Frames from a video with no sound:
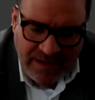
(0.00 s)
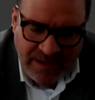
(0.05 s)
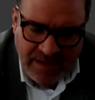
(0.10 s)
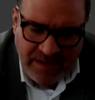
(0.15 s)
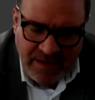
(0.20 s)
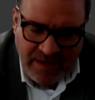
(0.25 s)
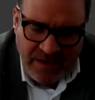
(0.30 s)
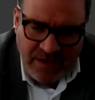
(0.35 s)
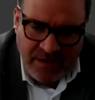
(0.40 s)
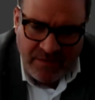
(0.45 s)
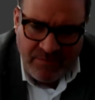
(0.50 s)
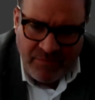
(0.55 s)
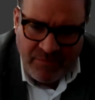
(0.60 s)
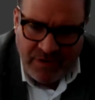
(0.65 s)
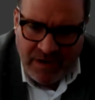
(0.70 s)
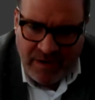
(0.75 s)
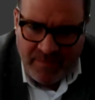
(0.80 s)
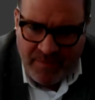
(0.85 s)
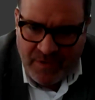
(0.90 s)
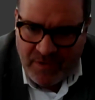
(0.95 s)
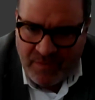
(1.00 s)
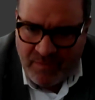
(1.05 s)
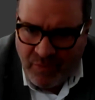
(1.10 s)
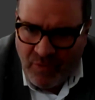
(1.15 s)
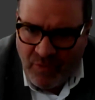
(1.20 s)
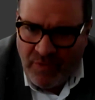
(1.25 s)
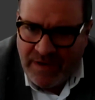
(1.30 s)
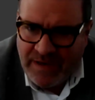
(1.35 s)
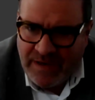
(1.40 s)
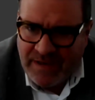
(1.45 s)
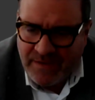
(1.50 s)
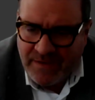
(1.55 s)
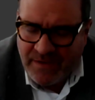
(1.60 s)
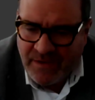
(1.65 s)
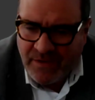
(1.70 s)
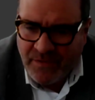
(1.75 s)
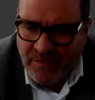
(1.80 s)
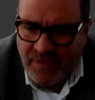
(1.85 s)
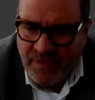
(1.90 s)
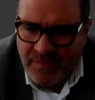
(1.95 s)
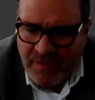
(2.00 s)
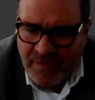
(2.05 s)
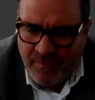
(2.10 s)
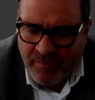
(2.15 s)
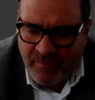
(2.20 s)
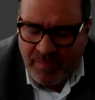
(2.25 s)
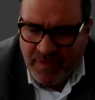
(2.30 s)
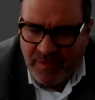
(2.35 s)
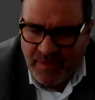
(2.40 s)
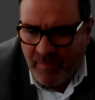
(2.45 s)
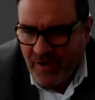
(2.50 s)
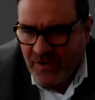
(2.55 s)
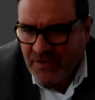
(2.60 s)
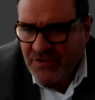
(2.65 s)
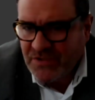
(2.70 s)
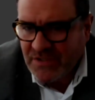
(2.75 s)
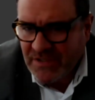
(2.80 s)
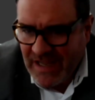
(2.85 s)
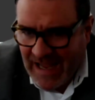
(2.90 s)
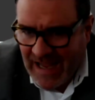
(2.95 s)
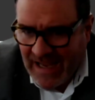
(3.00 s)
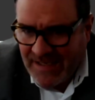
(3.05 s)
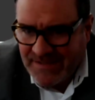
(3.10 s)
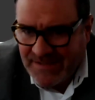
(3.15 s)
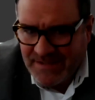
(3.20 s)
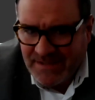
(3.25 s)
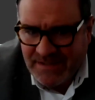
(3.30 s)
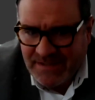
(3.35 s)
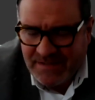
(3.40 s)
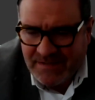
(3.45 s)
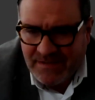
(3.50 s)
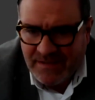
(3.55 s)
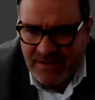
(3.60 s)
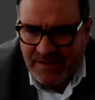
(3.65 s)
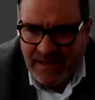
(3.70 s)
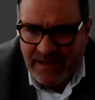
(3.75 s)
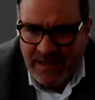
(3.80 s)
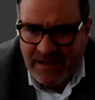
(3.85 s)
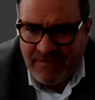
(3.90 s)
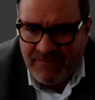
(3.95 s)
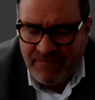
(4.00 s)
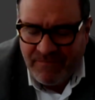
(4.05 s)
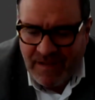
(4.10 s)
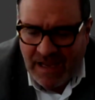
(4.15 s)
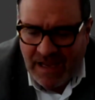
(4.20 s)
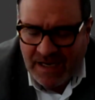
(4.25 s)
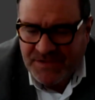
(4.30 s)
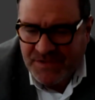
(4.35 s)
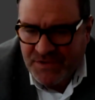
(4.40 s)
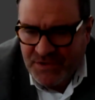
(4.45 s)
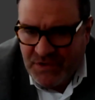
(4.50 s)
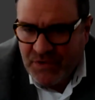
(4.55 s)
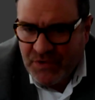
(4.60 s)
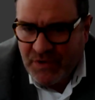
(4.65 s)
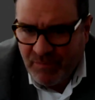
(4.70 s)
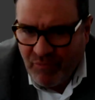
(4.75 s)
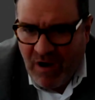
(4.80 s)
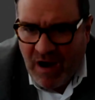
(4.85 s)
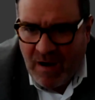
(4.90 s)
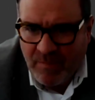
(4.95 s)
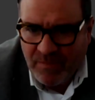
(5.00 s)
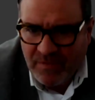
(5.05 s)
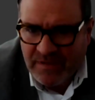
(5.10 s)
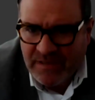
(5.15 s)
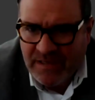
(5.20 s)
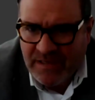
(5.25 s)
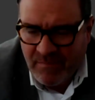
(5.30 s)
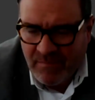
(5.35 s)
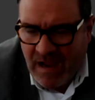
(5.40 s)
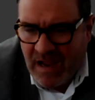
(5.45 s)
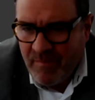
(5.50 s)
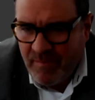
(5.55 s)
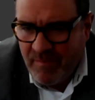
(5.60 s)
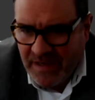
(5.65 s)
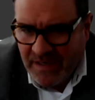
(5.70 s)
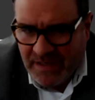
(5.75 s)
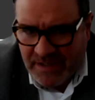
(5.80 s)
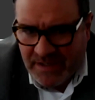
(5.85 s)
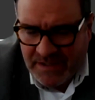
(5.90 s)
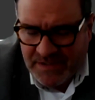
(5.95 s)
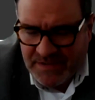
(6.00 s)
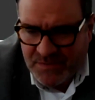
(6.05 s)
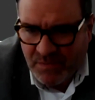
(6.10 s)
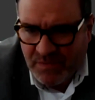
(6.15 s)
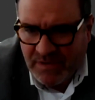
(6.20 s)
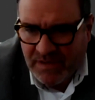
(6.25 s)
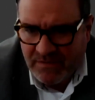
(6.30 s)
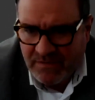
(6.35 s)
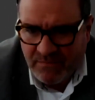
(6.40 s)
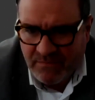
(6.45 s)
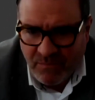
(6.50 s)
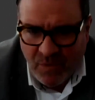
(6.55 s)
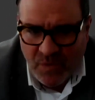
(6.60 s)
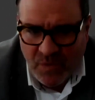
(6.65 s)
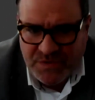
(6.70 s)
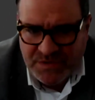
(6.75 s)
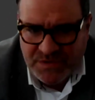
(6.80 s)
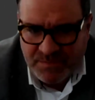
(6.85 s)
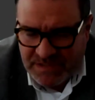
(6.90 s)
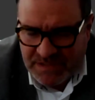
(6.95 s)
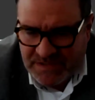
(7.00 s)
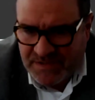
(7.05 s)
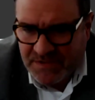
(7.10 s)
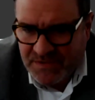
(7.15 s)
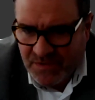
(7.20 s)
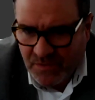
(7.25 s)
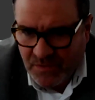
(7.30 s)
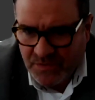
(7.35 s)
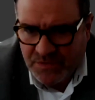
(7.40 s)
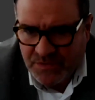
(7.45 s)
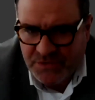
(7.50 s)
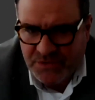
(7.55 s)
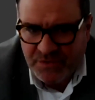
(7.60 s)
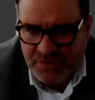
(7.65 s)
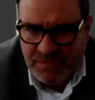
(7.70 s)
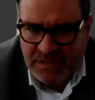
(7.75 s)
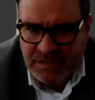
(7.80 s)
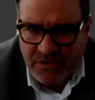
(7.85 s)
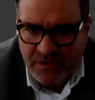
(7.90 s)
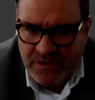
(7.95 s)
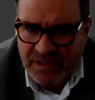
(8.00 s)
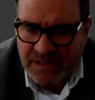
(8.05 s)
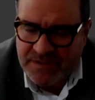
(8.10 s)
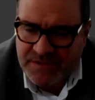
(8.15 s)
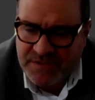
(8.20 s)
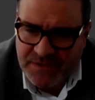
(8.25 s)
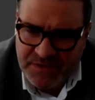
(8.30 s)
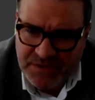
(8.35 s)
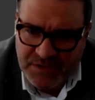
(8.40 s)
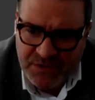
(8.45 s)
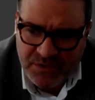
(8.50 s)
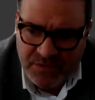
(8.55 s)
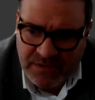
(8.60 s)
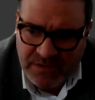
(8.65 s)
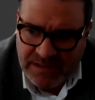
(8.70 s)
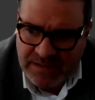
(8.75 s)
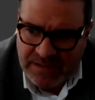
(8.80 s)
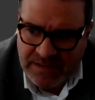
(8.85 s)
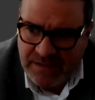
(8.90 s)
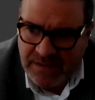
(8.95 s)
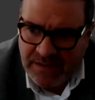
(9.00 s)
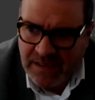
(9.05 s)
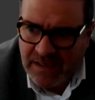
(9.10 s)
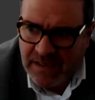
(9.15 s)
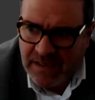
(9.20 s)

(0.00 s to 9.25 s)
You bring up a good point. The partial exit, if executed properly, in my opinion, is what most business owners should be looking to do. And